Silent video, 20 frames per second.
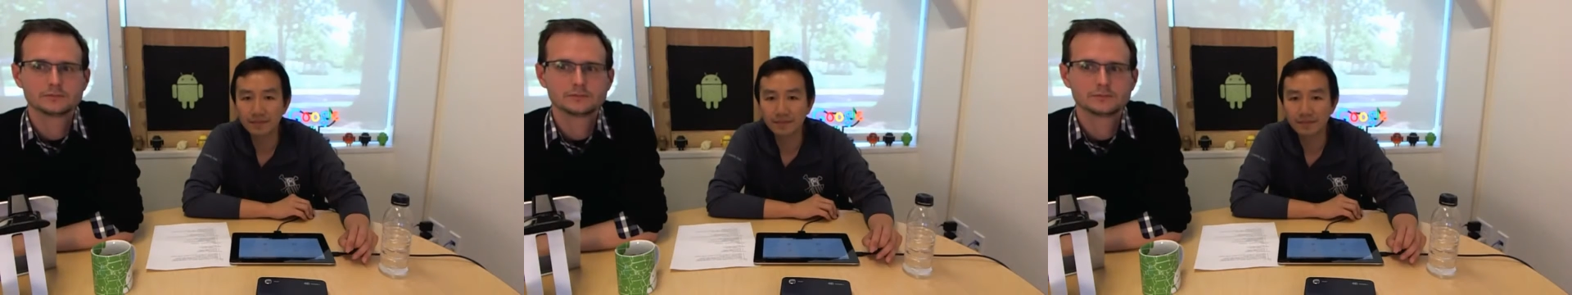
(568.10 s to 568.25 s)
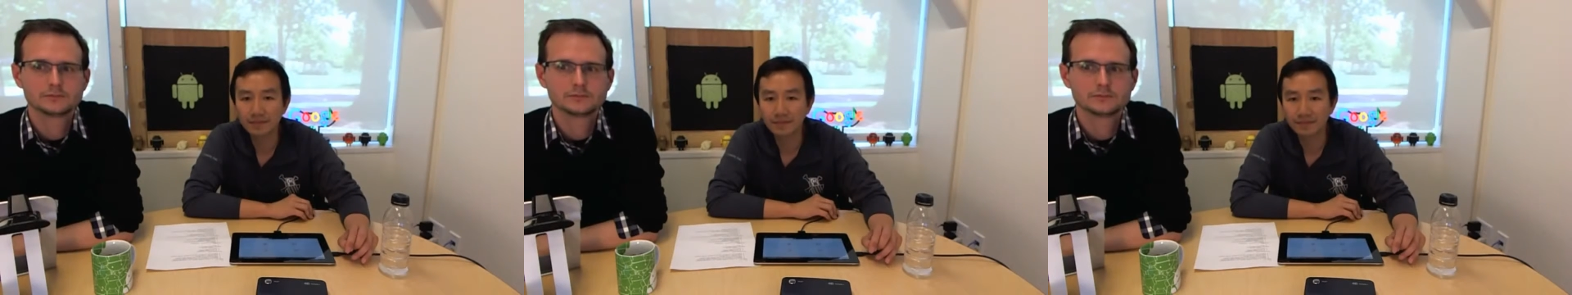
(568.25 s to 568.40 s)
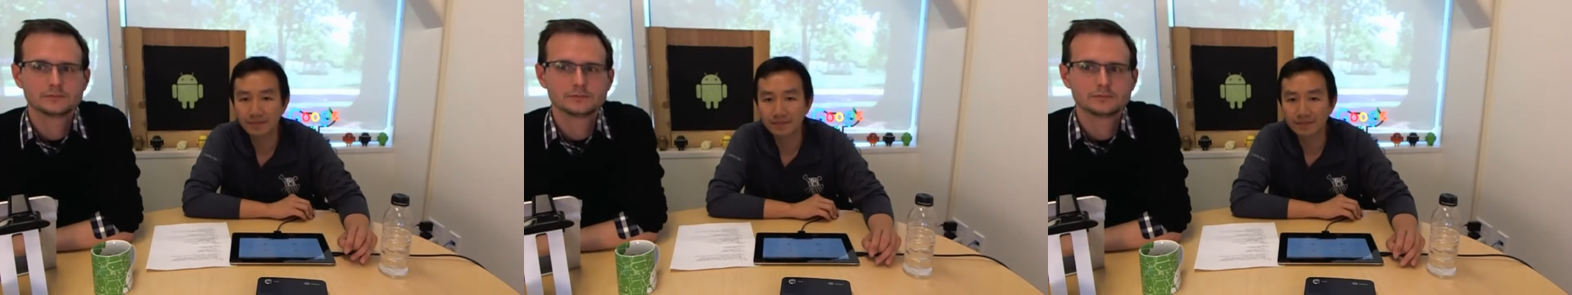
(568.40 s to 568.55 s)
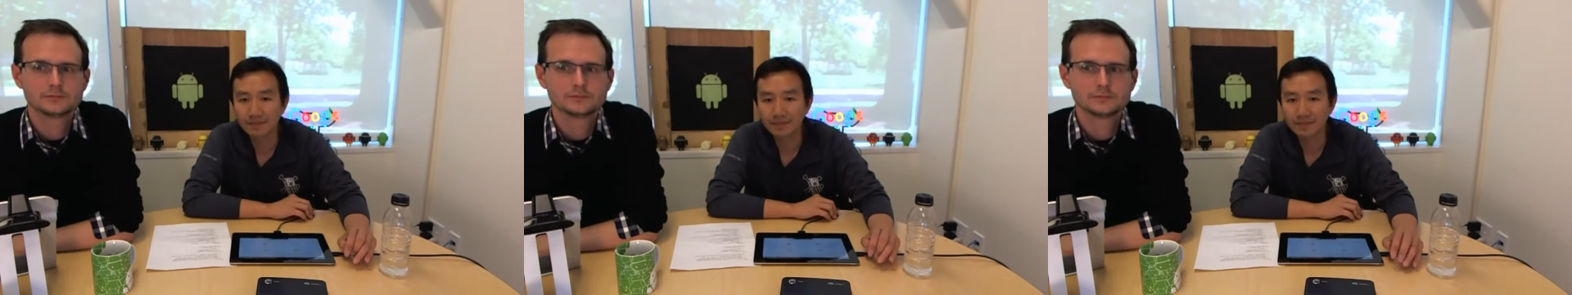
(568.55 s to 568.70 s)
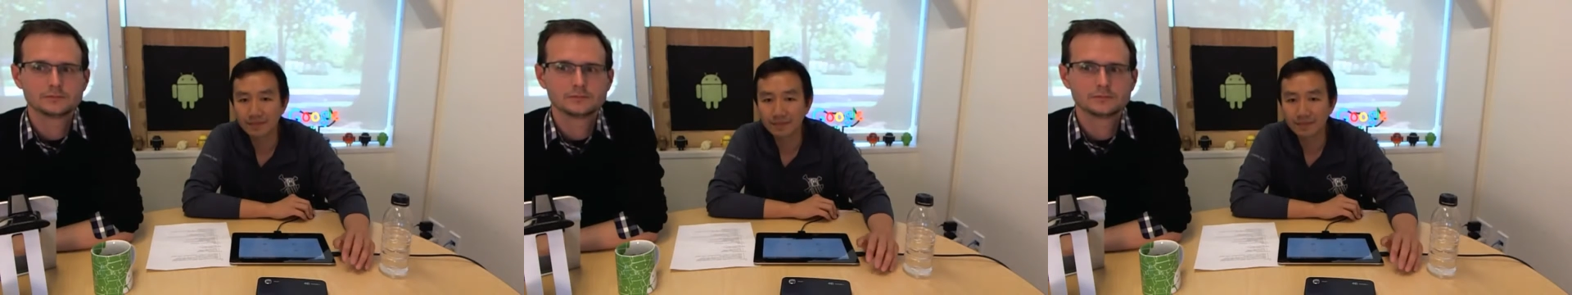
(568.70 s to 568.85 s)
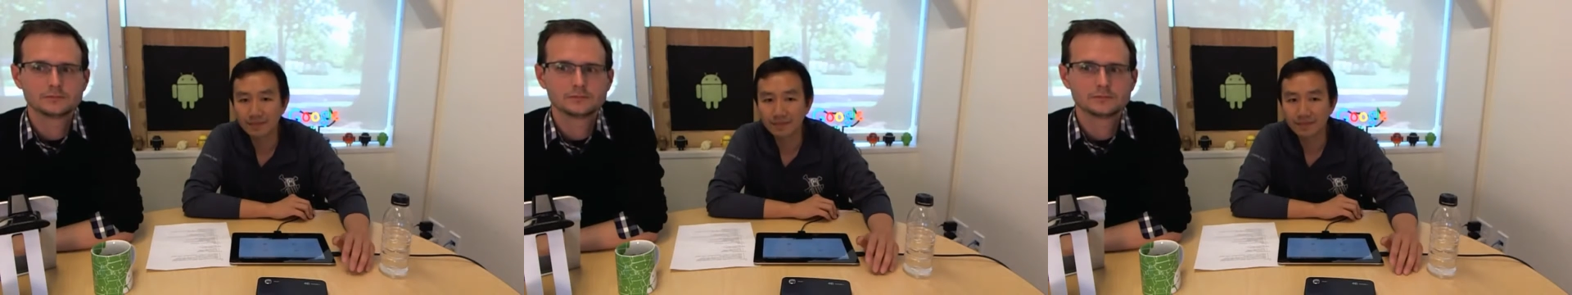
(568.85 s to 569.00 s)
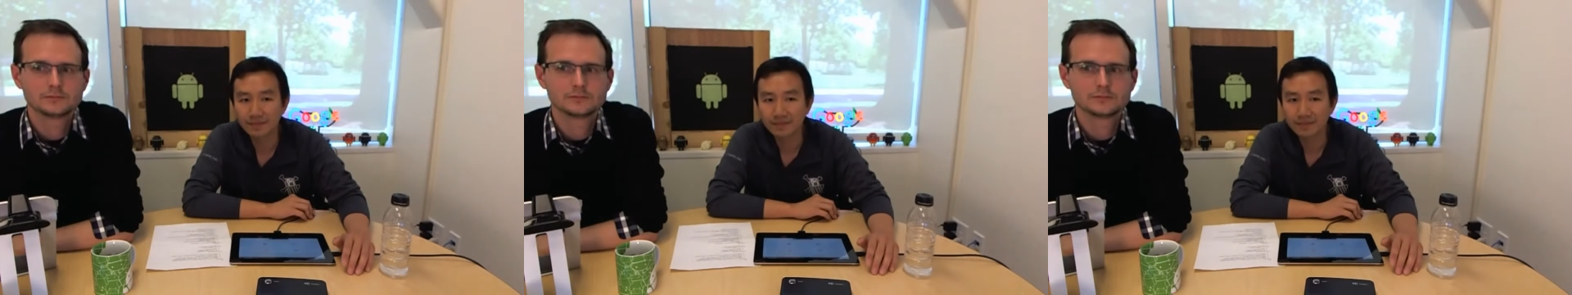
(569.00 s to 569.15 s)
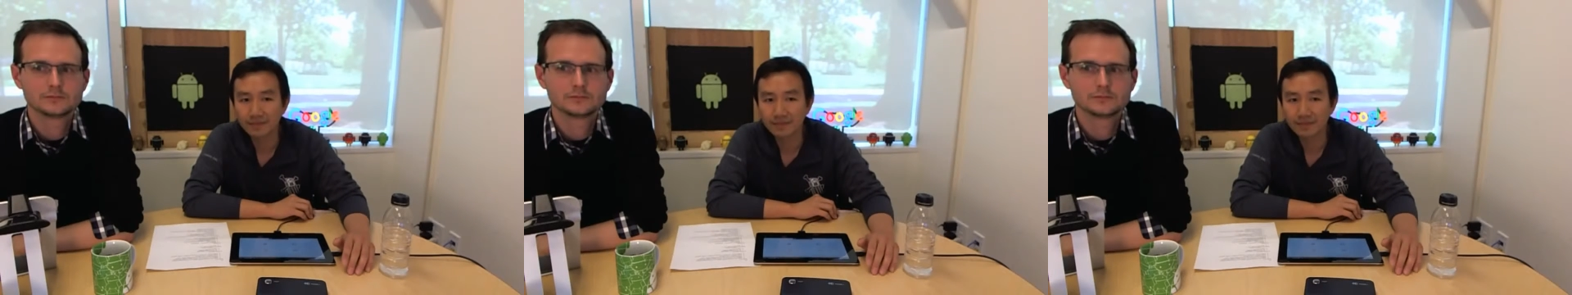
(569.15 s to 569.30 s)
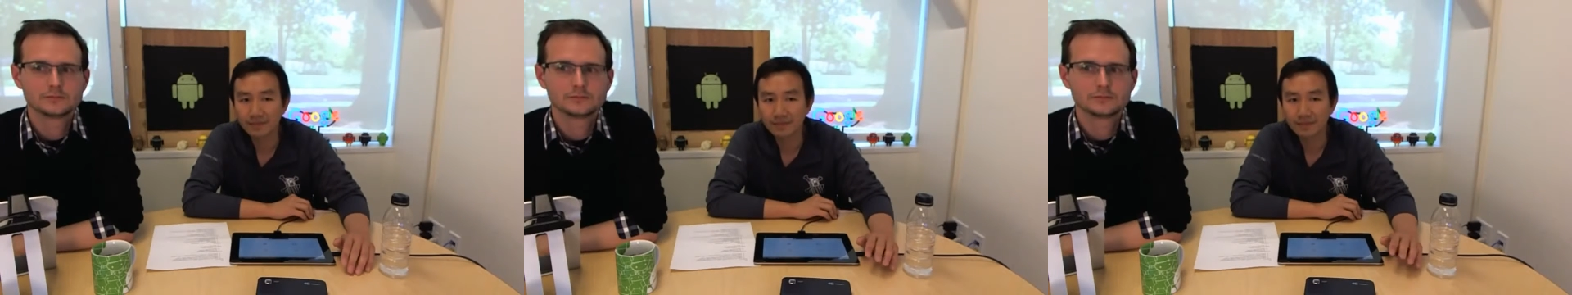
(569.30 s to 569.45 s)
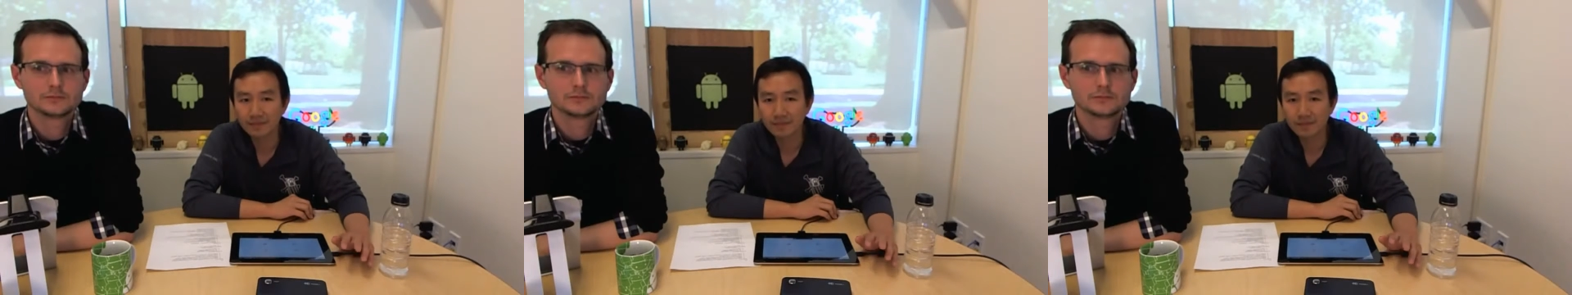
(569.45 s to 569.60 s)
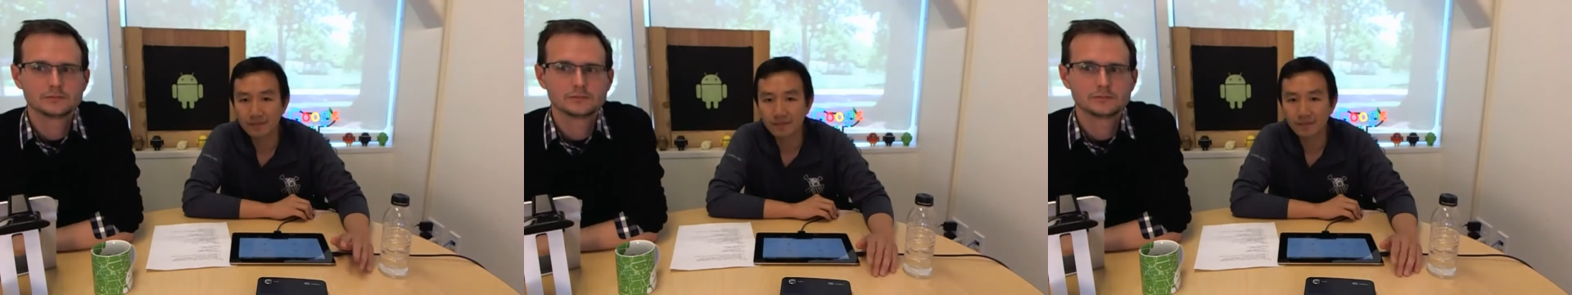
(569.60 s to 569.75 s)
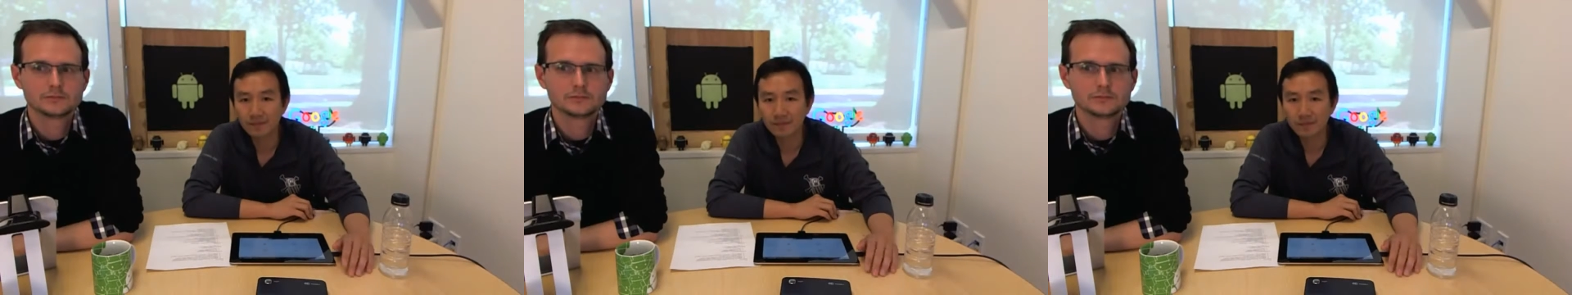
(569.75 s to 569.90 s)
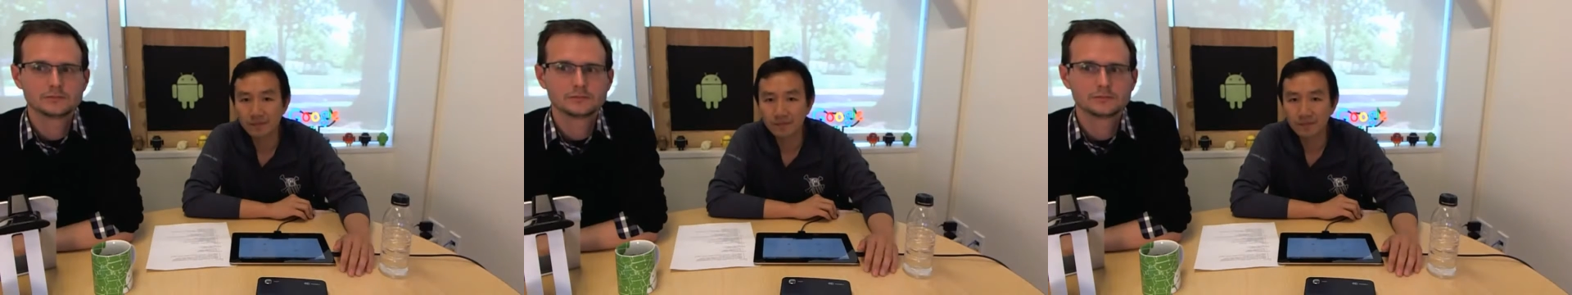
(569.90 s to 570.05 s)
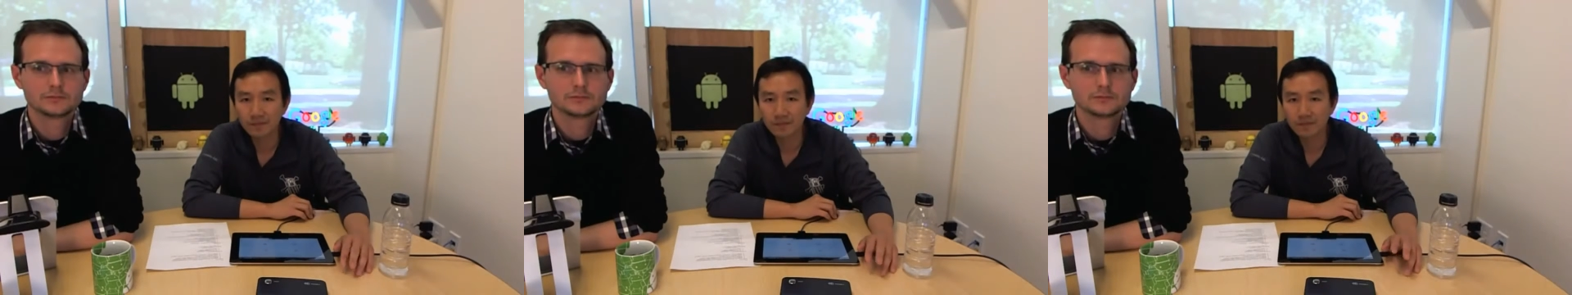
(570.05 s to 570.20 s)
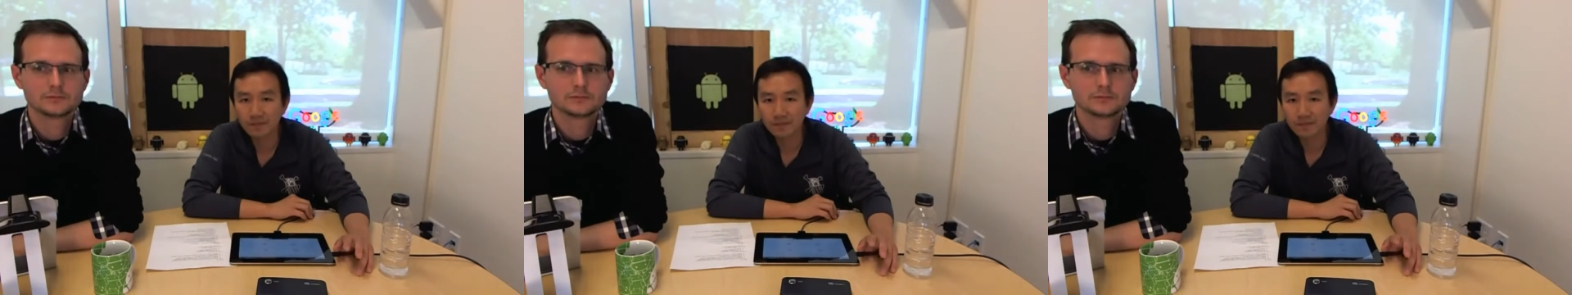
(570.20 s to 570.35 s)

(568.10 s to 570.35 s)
(no one is talking)